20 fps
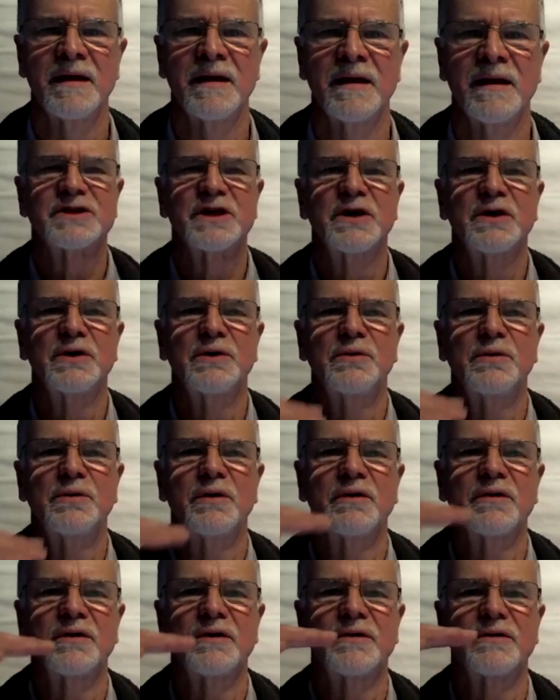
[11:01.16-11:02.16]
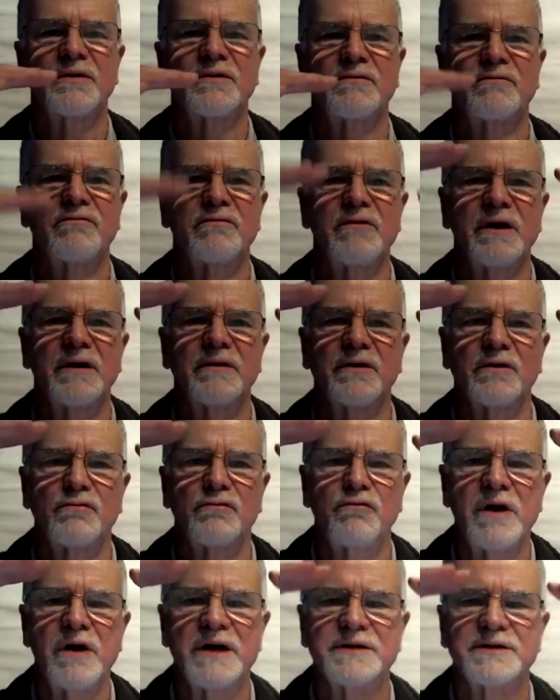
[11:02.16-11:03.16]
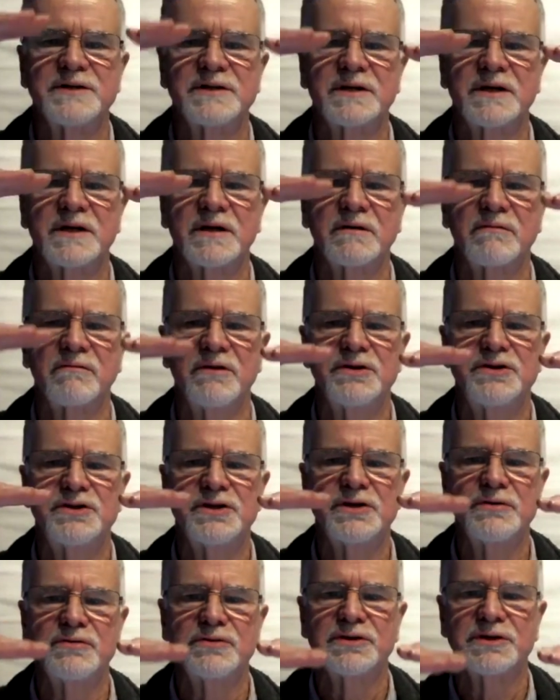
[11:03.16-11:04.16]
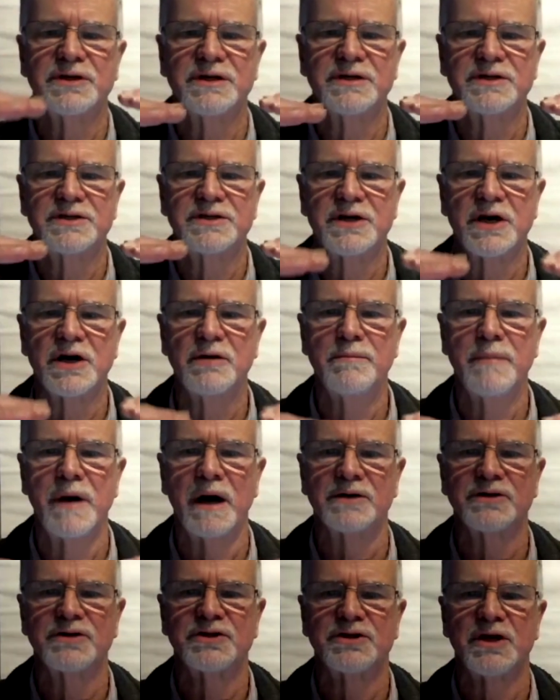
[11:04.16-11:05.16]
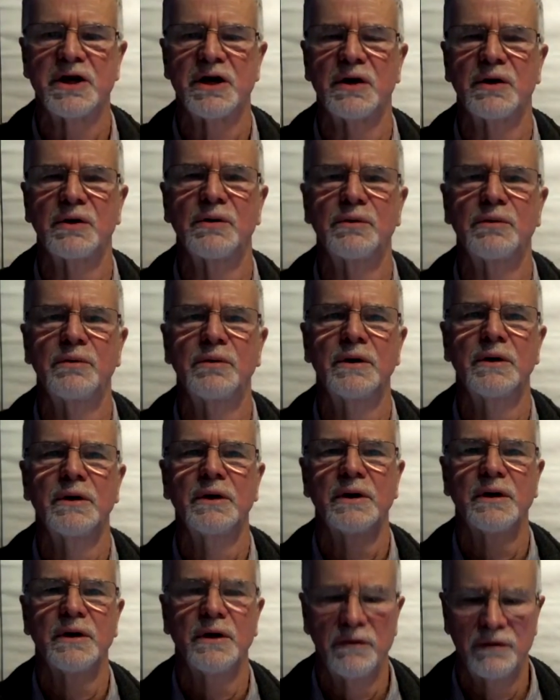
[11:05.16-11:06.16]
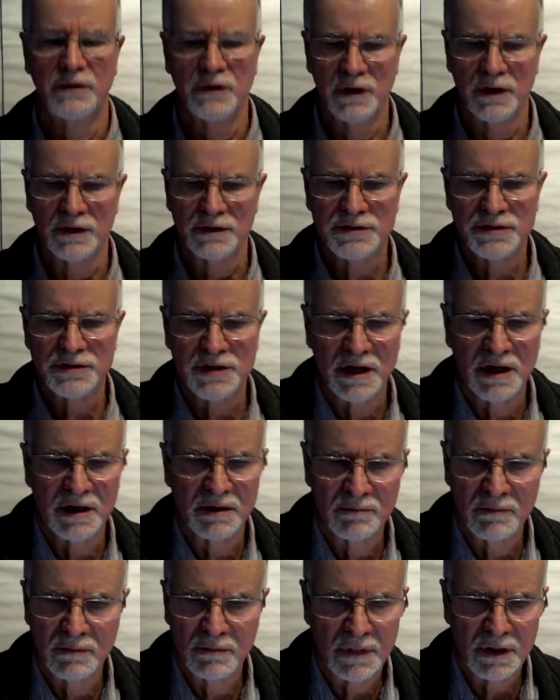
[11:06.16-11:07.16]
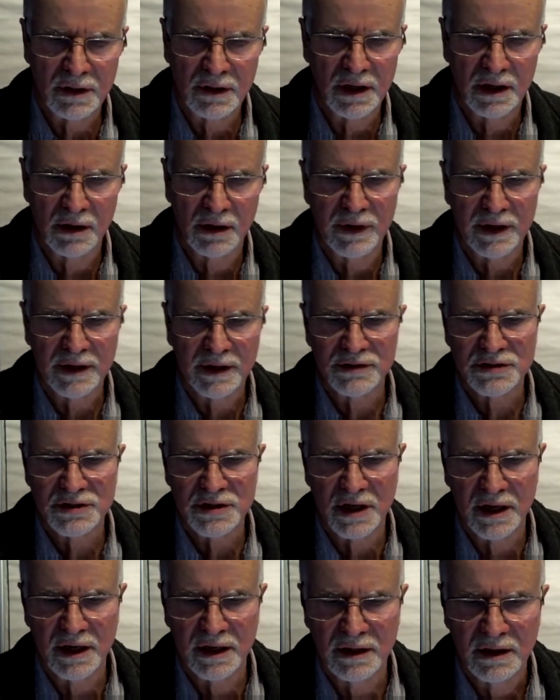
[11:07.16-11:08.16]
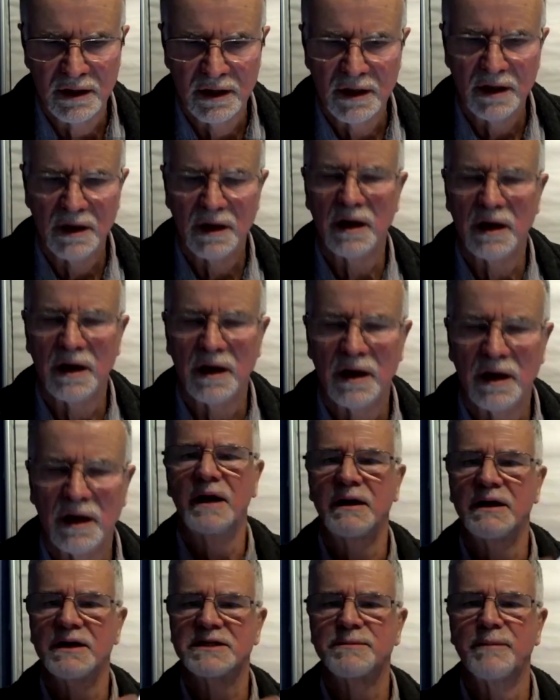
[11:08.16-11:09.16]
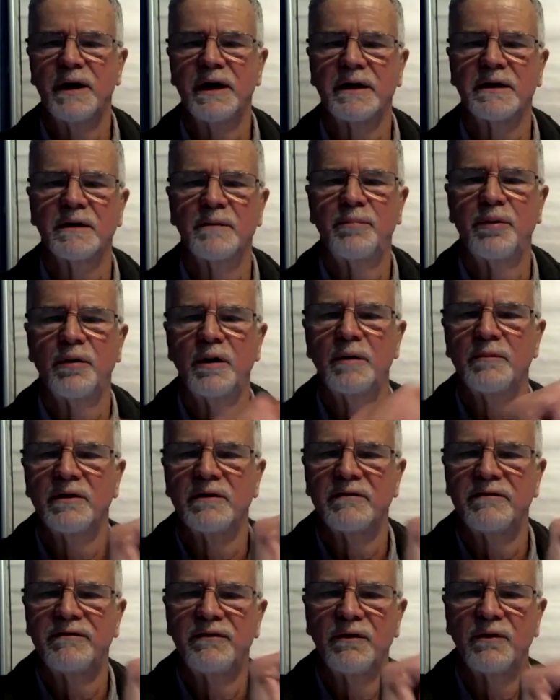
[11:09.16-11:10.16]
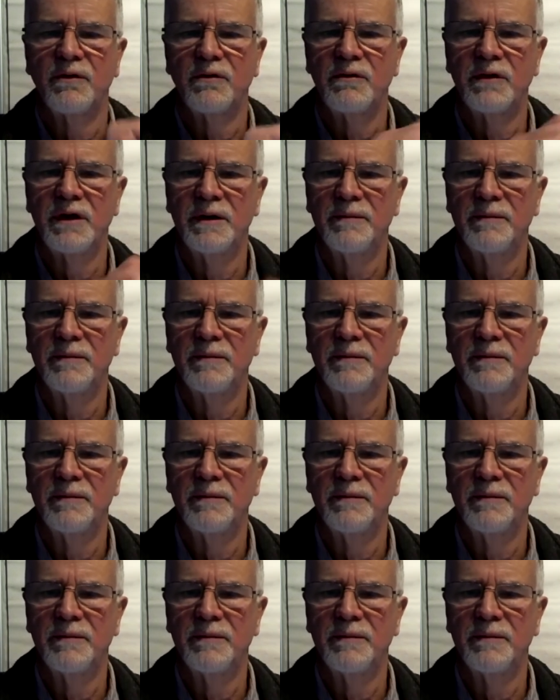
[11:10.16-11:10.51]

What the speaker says: So the risk reduces so much so that we can say, okay, let's make an appointment for